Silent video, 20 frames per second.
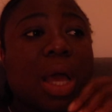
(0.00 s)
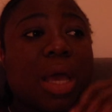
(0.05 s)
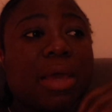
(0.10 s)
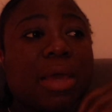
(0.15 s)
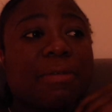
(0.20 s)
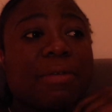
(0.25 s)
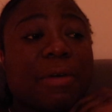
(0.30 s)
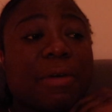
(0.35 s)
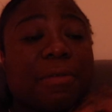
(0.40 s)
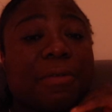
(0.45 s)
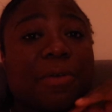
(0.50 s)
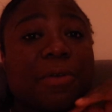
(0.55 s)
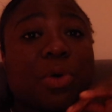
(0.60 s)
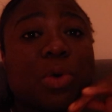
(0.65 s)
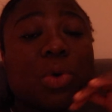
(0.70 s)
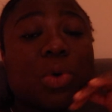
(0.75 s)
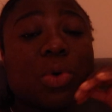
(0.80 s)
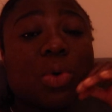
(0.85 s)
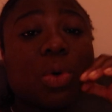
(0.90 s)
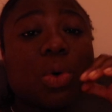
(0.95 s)
if I
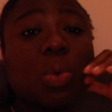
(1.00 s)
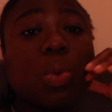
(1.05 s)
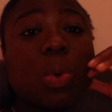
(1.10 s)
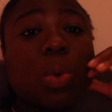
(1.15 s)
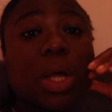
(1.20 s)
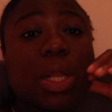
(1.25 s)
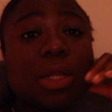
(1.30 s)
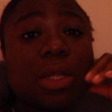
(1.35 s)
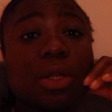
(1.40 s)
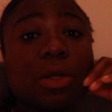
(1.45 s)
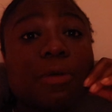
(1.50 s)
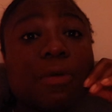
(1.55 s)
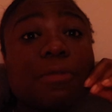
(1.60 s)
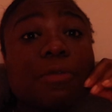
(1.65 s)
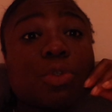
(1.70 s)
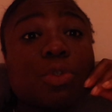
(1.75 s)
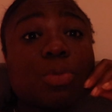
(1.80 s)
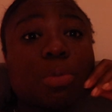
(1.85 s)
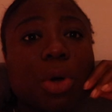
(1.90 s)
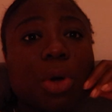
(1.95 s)
feel well
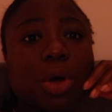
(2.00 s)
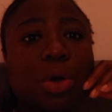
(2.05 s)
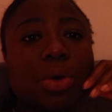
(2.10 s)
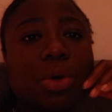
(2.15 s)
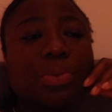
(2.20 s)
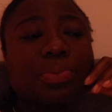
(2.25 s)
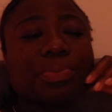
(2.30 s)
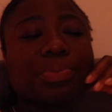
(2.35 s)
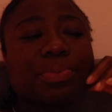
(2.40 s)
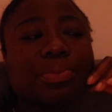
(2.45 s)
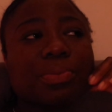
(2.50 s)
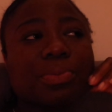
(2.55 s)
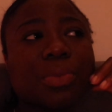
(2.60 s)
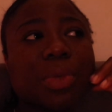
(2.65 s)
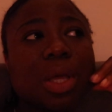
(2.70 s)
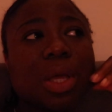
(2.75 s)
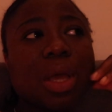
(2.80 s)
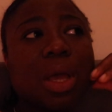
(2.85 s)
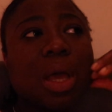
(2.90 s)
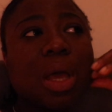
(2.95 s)
enough tomorrow,
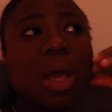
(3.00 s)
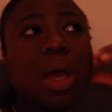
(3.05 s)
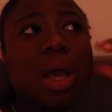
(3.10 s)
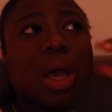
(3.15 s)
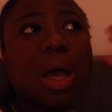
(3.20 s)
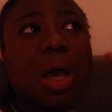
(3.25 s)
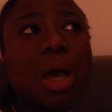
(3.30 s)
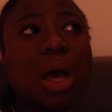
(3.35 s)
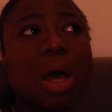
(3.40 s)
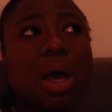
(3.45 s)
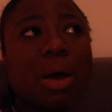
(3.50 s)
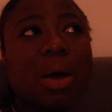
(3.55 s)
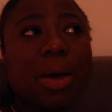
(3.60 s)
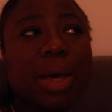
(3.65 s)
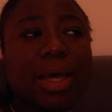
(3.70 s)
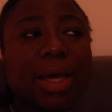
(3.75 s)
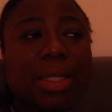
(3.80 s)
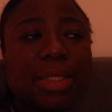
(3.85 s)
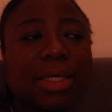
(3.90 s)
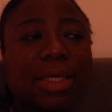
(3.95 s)
I'll
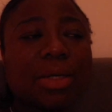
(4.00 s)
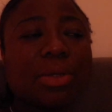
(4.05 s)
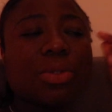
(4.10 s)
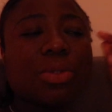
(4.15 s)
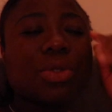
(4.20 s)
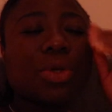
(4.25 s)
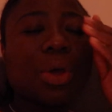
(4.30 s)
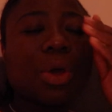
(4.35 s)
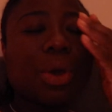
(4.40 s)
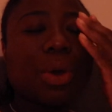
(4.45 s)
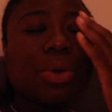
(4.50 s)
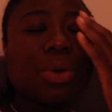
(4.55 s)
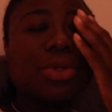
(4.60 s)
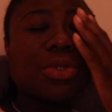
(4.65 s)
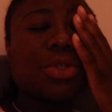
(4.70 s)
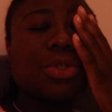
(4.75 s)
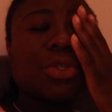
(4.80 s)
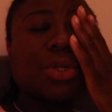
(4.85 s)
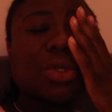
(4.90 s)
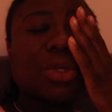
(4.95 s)
head out to
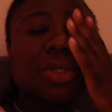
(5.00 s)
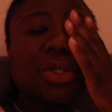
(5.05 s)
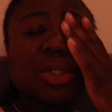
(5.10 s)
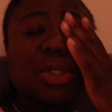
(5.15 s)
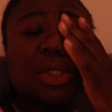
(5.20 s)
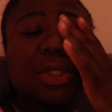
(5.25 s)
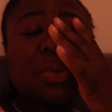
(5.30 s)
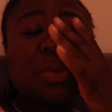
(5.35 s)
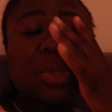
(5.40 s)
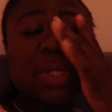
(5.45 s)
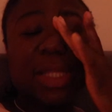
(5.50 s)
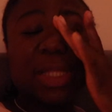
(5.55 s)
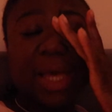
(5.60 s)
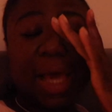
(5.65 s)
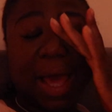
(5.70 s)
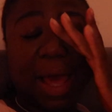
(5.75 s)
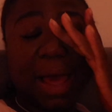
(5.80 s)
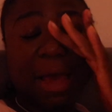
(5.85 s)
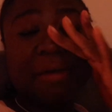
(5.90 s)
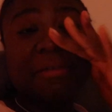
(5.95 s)
Coach just to see what they
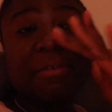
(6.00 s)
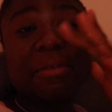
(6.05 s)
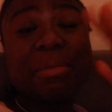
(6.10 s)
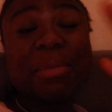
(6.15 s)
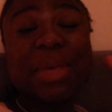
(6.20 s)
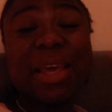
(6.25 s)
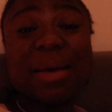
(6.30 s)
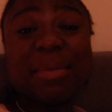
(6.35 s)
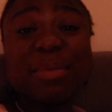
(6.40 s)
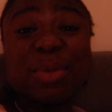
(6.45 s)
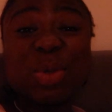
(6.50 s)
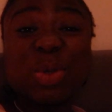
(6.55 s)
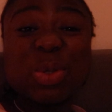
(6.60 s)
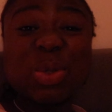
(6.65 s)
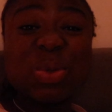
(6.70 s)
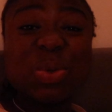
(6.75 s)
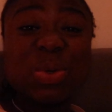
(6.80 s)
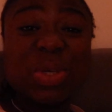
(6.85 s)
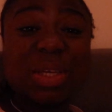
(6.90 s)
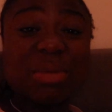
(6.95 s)
have. Me, I'm
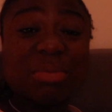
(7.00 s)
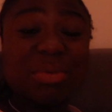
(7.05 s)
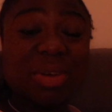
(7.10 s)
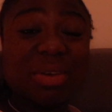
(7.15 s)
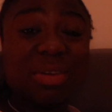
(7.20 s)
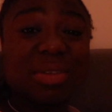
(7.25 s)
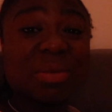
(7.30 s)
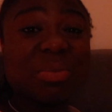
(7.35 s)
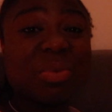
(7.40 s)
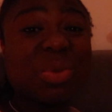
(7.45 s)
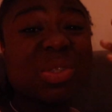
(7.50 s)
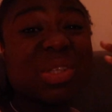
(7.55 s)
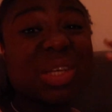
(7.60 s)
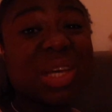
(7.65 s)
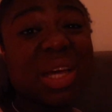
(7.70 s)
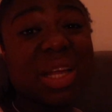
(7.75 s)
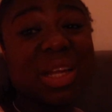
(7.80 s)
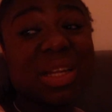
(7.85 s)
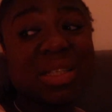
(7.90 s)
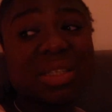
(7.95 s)
just looking because I'm going to
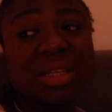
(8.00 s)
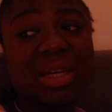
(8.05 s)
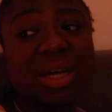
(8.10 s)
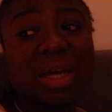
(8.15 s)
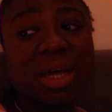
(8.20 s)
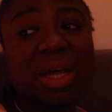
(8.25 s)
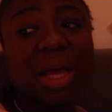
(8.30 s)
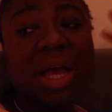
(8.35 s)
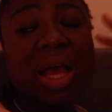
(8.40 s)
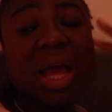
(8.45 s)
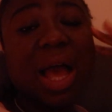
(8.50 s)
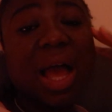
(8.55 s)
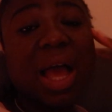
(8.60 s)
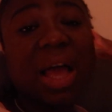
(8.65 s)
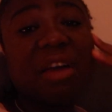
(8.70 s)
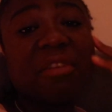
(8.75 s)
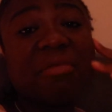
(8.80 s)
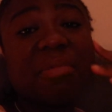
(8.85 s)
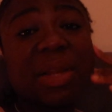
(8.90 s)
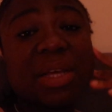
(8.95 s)
Canada. I
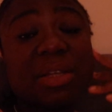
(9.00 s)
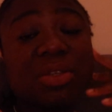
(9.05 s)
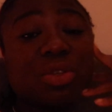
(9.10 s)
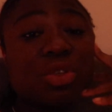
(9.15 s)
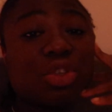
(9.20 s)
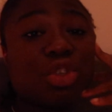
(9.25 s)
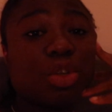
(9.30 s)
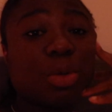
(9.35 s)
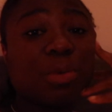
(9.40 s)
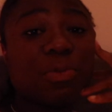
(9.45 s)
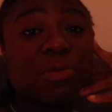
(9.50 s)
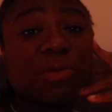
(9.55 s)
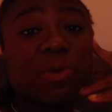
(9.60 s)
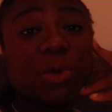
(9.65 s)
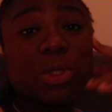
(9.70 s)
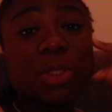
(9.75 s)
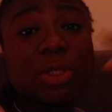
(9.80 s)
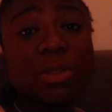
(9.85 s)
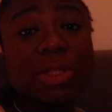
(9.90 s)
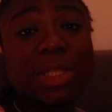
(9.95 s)
have plans to shop
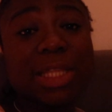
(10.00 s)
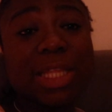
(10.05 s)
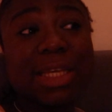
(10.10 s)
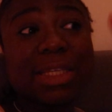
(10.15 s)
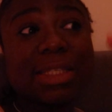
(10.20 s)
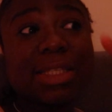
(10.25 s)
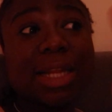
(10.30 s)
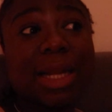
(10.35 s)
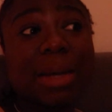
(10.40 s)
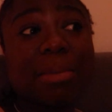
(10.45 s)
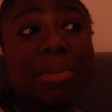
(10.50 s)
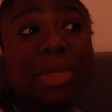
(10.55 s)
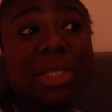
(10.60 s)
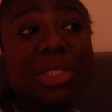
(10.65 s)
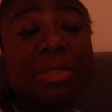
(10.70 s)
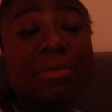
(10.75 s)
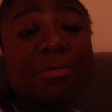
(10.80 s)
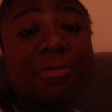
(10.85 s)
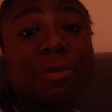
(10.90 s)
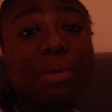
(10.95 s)
for the things that I'm
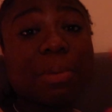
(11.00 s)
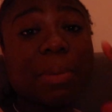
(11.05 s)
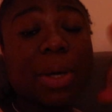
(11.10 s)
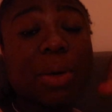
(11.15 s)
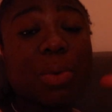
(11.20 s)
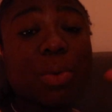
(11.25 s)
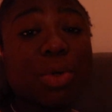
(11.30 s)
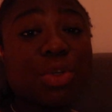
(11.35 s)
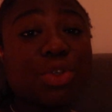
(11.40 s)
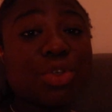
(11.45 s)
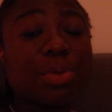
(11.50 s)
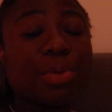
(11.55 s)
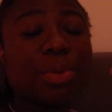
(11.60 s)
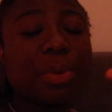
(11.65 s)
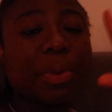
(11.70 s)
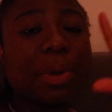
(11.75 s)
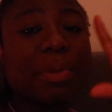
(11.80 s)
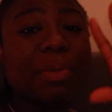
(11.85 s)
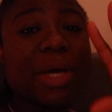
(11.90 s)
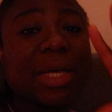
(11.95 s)
missing from my wardrobe.
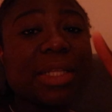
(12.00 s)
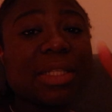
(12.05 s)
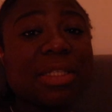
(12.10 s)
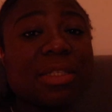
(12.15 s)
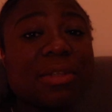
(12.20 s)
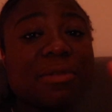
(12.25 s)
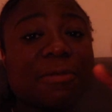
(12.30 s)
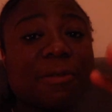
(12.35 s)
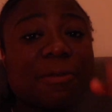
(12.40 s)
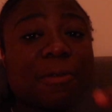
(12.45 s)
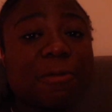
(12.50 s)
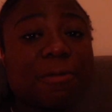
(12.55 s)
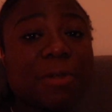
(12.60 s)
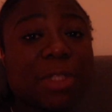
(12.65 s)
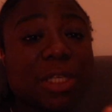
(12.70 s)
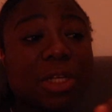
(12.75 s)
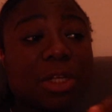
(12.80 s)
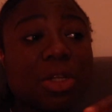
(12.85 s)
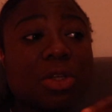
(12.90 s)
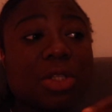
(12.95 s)
Remember I did a
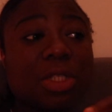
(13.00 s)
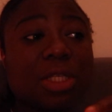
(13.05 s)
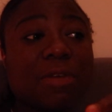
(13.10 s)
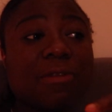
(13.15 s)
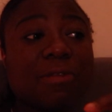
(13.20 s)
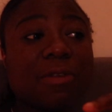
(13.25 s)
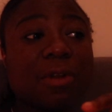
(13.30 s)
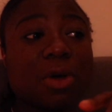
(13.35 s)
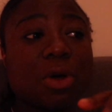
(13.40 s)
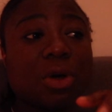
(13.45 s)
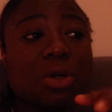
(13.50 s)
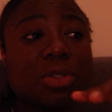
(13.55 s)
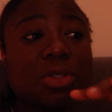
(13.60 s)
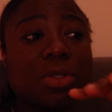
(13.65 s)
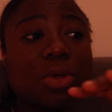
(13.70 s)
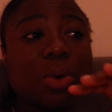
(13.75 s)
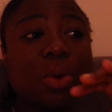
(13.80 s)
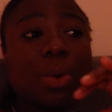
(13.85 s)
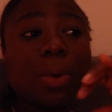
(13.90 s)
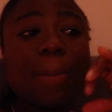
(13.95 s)
declutter vlog,
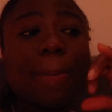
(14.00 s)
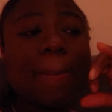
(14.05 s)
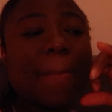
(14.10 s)
so